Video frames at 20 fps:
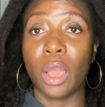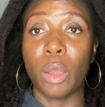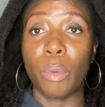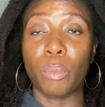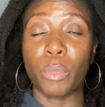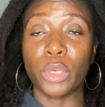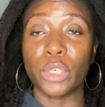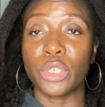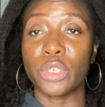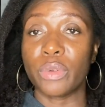
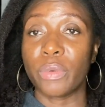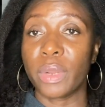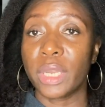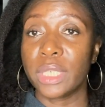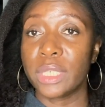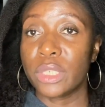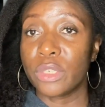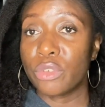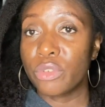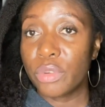
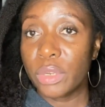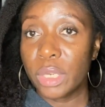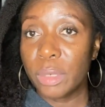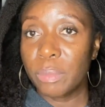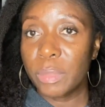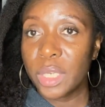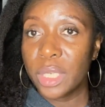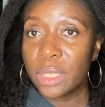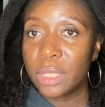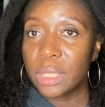moisturizing
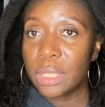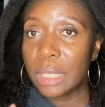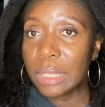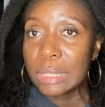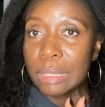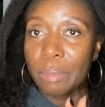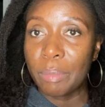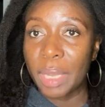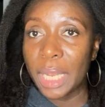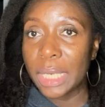treatment. It's
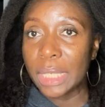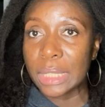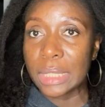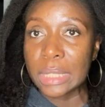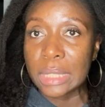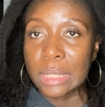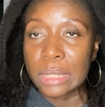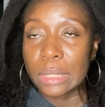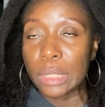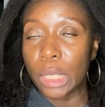a balance.
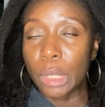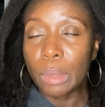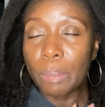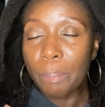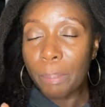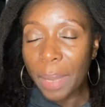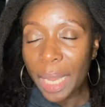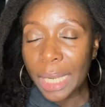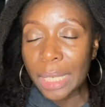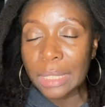It's a
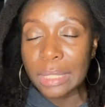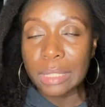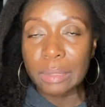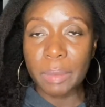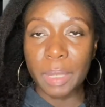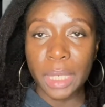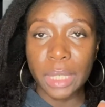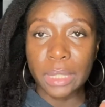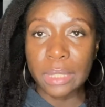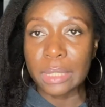balance.
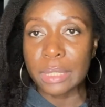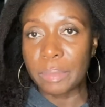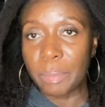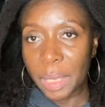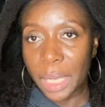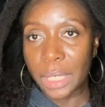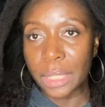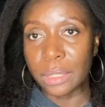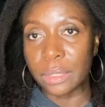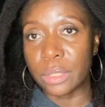
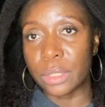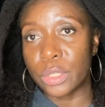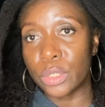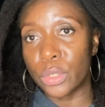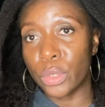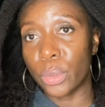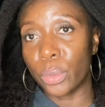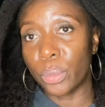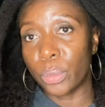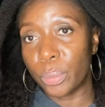
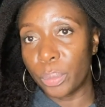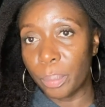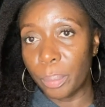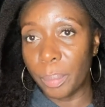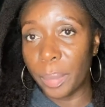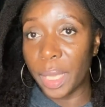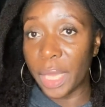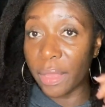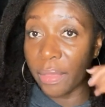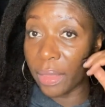So
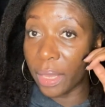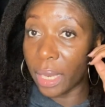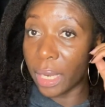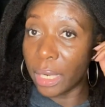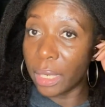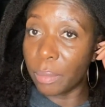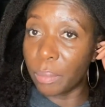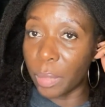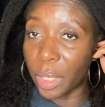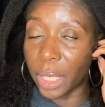bear that
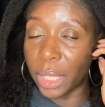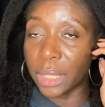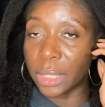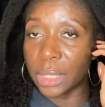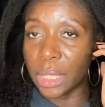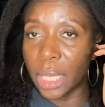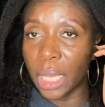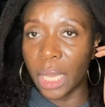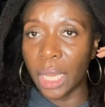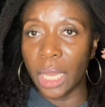in mind.
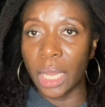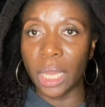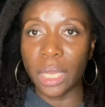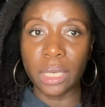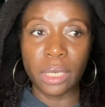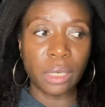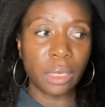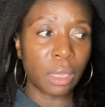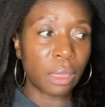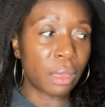And
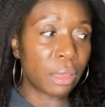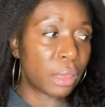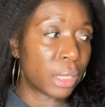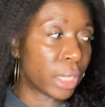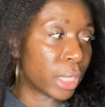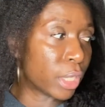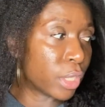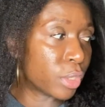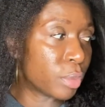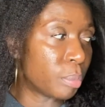another
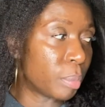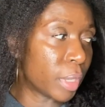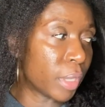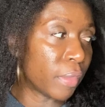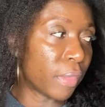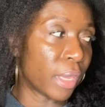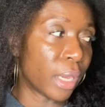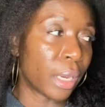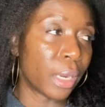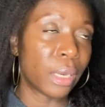thing could be
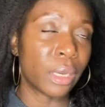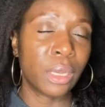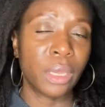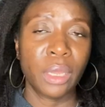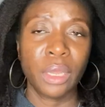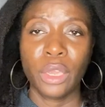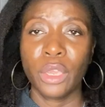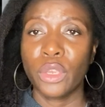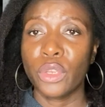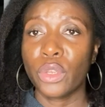that
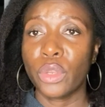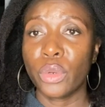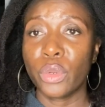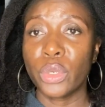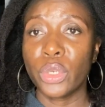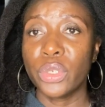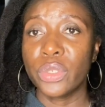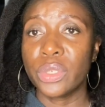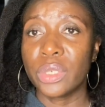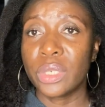you're not
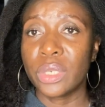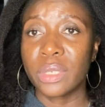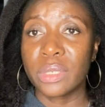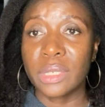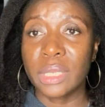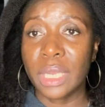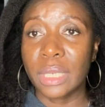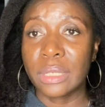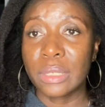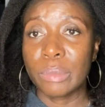using your
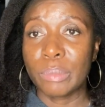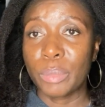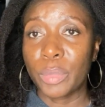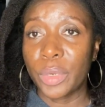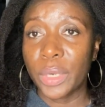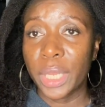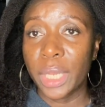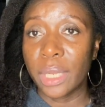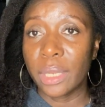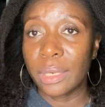satin
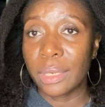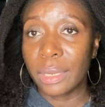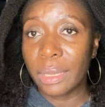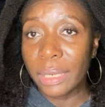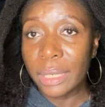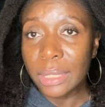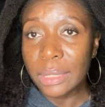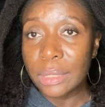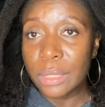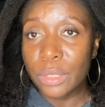bonnet at
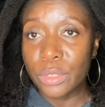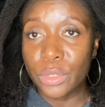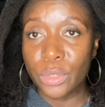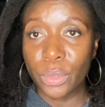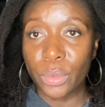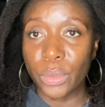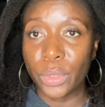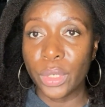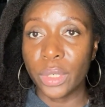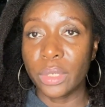night. So
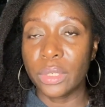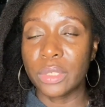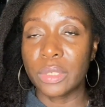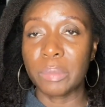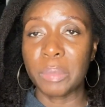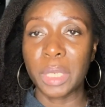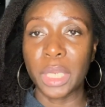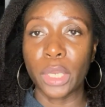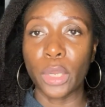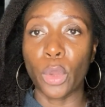you need to
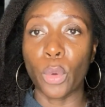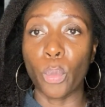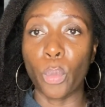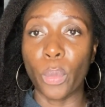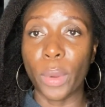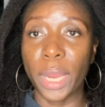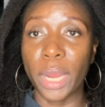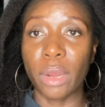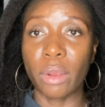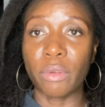be
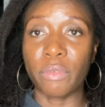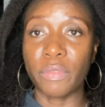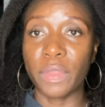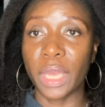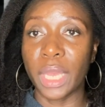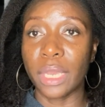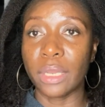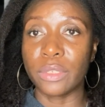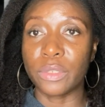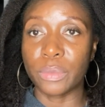aware of
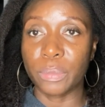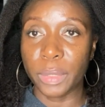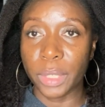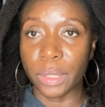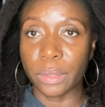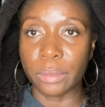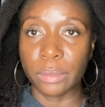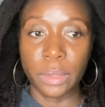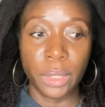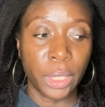that as
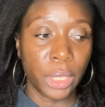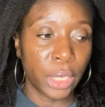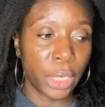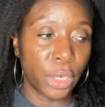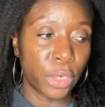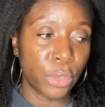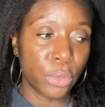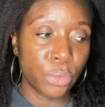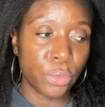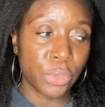well. It
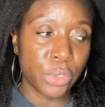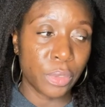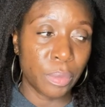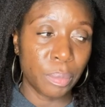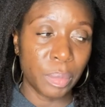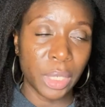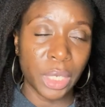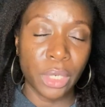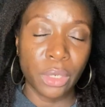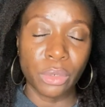could also
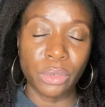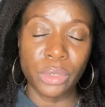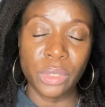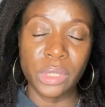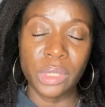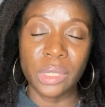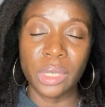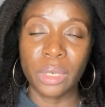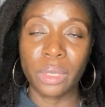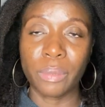be you're
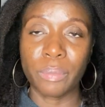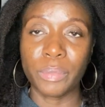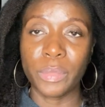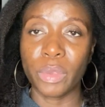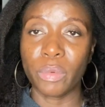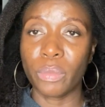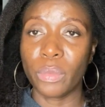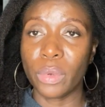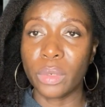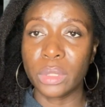using the
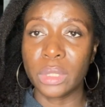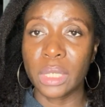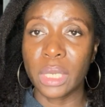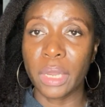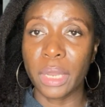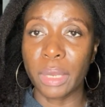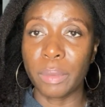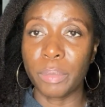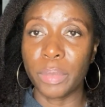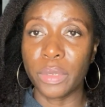wrong
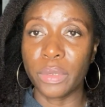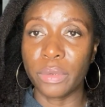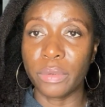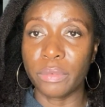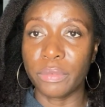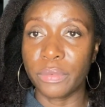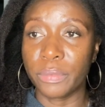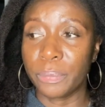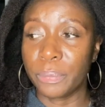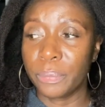type of